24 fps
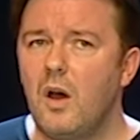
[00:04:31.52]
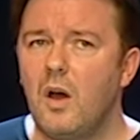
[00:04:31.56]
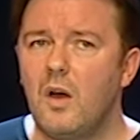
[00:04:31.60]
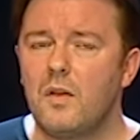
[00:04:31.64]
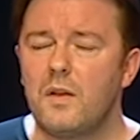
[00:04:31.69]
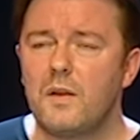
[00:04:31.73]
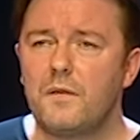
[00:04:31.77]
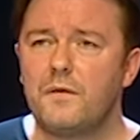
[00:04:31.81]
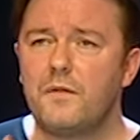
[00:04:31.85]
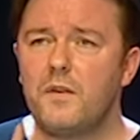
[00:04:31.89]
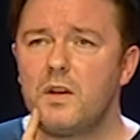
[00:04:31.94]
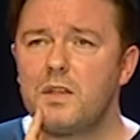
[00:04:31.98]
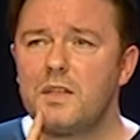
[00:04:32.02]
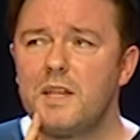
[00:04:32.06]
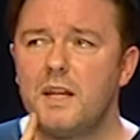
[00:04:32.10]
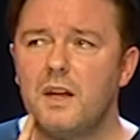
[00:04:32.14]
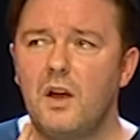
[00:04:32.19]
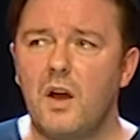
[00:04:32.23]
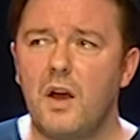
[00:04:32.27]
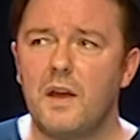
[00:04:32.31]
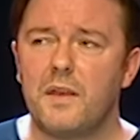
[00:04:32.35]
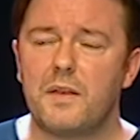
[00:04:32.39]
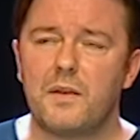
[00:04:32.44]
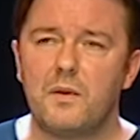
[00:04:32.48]
the first thing
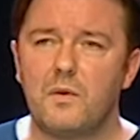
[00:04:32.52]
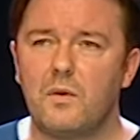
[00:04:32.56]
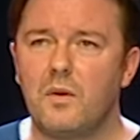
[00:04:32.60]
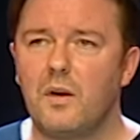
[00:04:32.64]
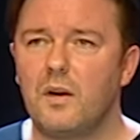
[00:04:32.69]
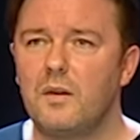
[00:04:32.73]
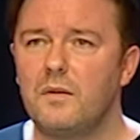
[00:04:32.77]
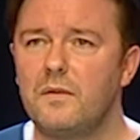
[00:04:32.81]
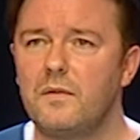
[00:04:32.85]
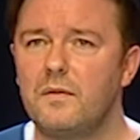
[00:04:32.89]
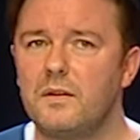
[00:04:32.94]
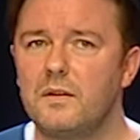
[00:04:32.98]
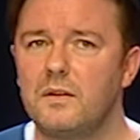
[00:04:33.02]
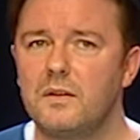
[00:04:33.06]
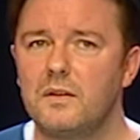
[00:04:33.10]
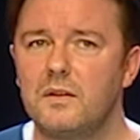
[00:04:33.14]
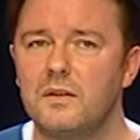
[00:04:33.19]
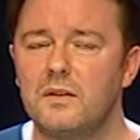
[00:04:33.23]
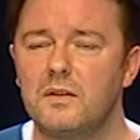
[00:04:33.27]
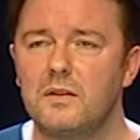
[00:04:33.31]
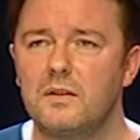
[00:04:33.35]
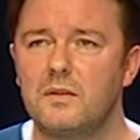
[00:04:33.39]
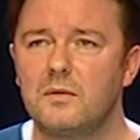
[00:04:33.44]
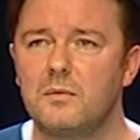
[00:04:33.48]
I thought of
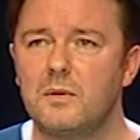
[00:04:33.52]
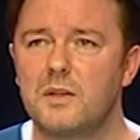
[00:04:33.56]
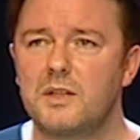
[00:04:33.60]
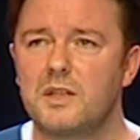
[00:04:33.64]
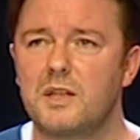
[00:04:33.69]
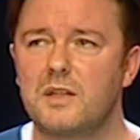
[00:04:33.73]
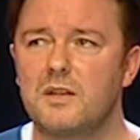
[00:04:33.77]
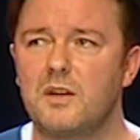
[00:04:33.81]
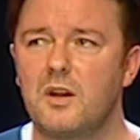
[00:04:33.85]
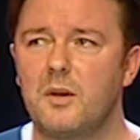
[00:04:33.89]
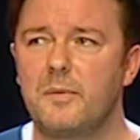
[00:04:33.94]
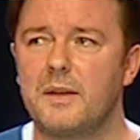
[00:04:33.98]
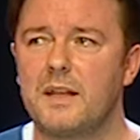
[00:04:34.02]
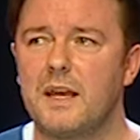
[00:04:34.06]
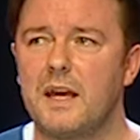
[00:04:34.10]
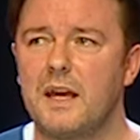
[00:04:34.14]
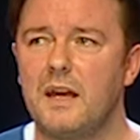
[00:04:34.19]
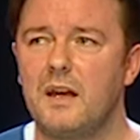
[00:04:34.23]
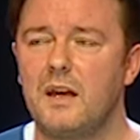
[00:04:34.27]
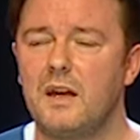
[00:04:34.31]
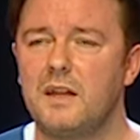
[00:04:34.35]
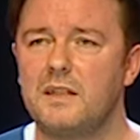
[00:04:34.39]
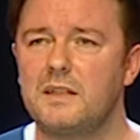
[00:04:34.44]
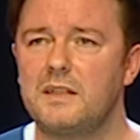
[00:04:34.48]
when she told me
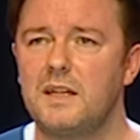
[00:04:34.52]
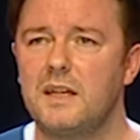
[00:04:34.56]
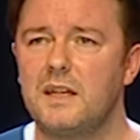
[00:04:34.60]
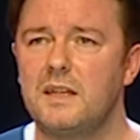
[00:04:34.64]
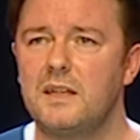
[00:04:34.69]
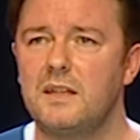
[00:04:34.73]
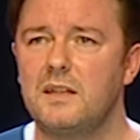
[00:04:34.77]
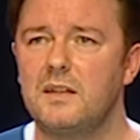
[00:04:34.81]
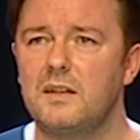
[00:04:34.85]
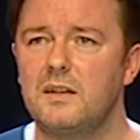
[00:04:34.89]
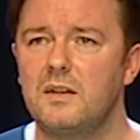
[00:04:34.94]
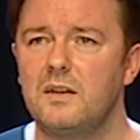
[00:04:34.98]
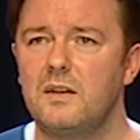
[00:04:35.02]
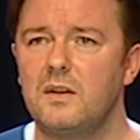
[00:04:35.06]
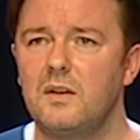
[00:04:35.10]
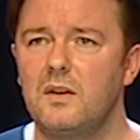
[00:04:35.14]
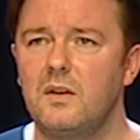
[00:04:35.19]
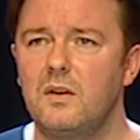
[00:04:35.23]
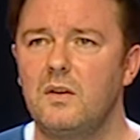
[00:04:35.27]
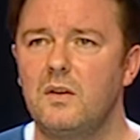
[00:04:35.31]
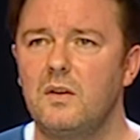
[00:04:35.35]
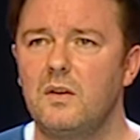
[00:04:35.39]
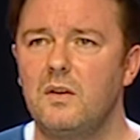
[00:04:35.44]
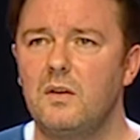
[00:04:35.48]
that, I said,
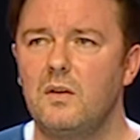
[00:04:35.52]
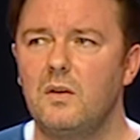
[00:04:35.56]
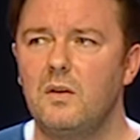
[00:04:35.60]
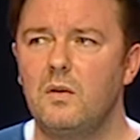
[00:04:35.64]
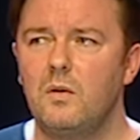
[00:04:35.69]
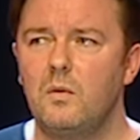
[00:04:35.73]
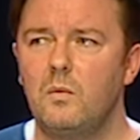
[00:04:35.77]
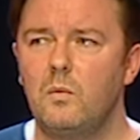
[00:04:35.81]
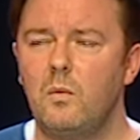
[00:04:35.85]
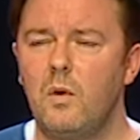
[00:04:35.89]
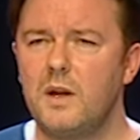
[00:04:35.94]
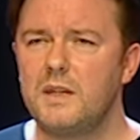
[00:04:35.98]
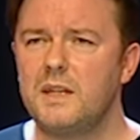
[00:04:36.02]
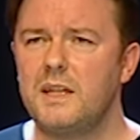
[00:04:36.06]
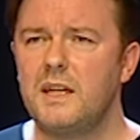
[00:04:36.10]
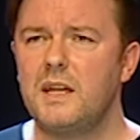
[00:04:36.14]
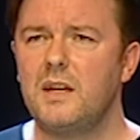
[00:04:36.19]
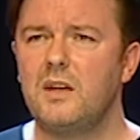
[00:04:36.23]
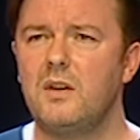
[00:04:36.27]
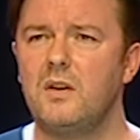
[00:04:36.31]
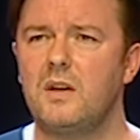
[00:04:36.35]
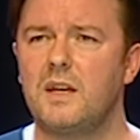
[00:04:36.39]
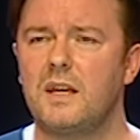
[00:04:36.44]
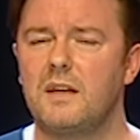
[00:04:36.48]
why did he
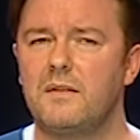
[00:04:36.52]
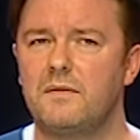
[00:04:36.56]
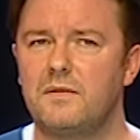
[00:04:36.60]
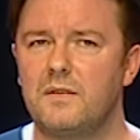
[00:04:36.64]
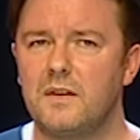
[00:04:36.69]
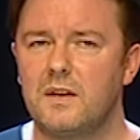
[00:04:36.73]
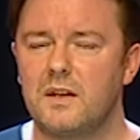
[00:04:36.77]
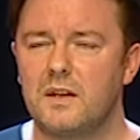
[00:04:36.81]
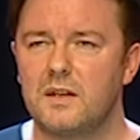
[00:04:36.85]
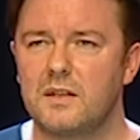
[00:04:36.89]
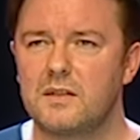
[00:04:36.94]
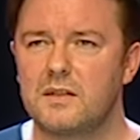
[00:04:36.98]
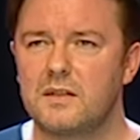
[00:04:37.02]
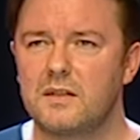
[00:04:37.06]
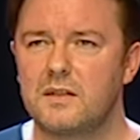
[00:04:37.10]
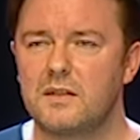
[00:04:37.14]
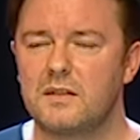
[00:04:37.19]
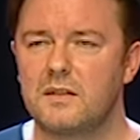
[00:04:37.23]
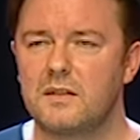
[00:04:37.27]
cook it first?